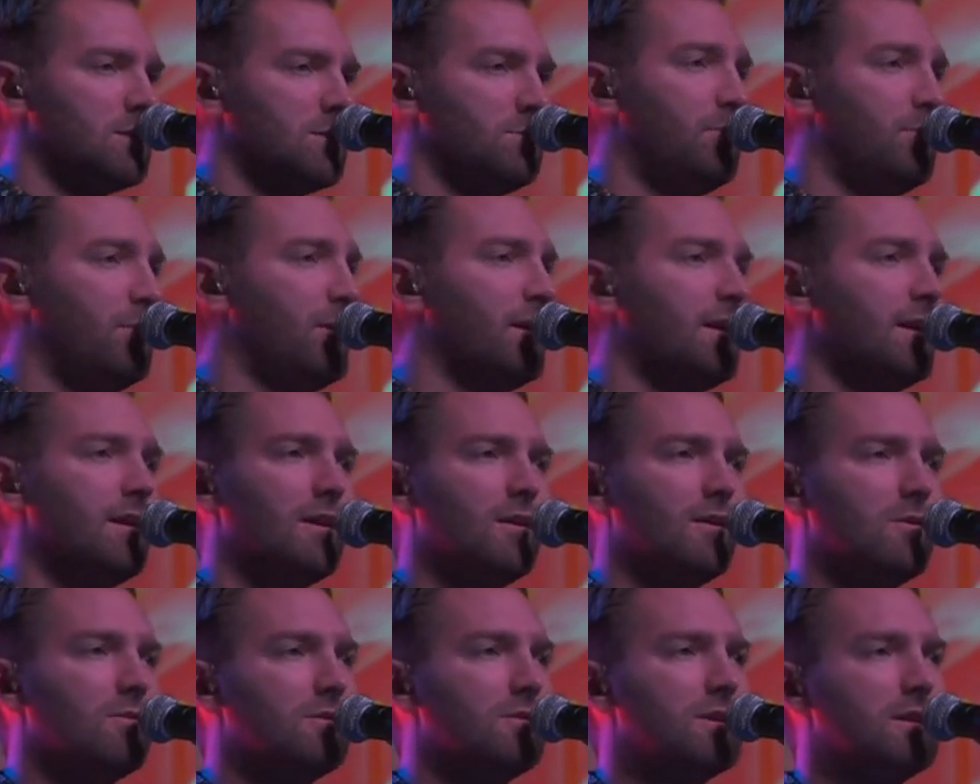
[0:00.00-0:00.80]
to
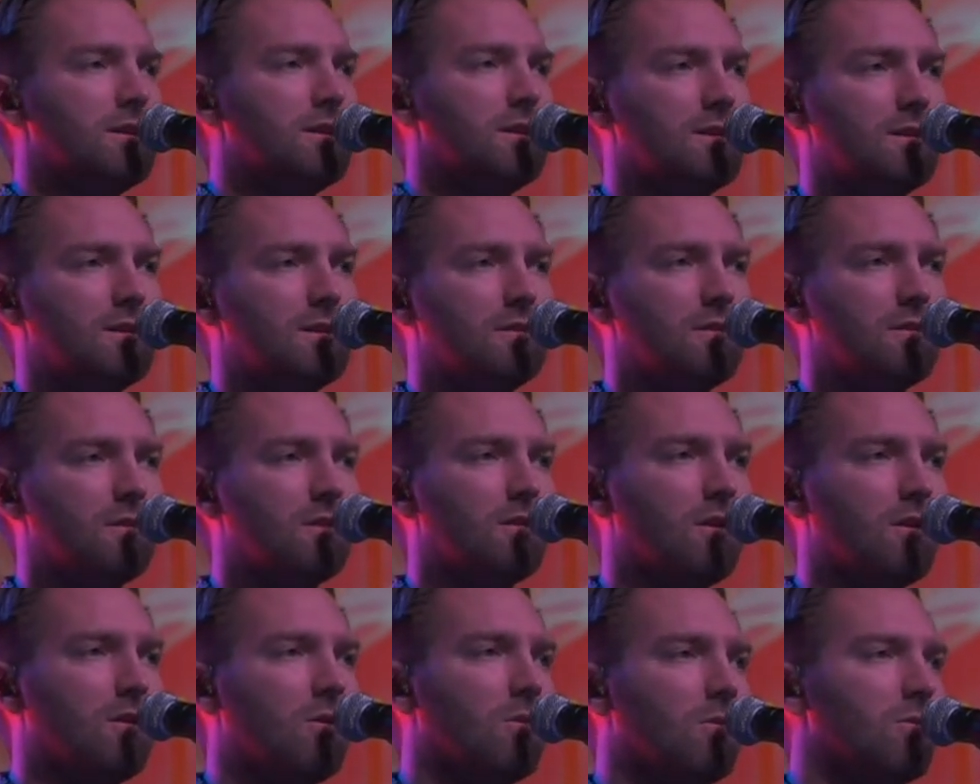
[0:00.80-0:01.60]
bear it
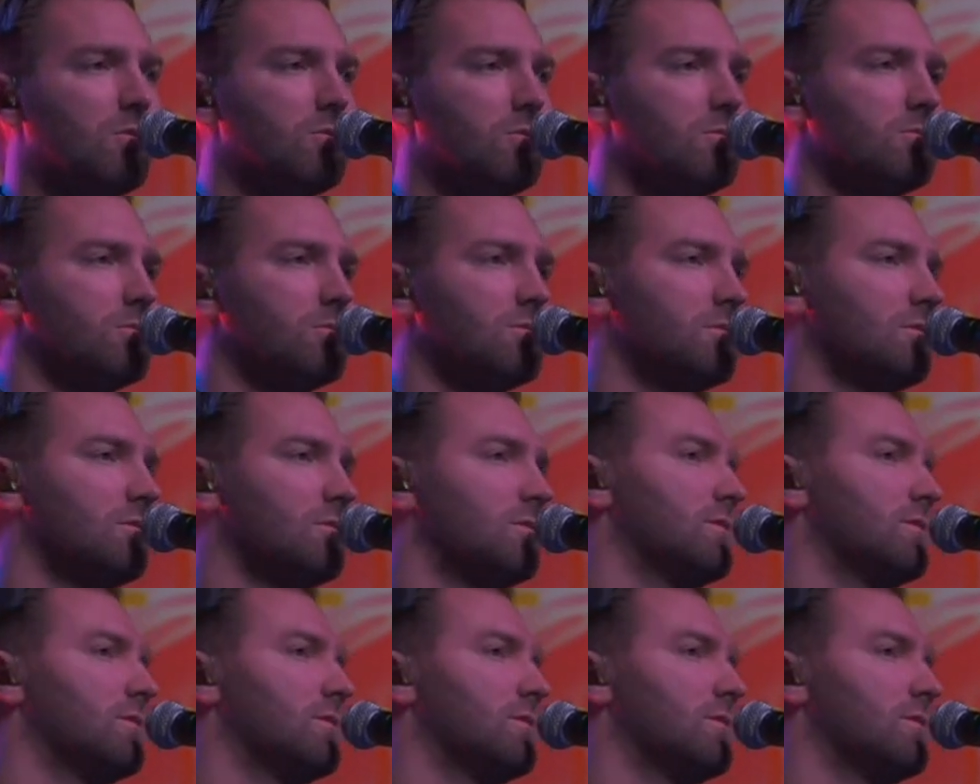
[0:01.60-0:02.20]
alone.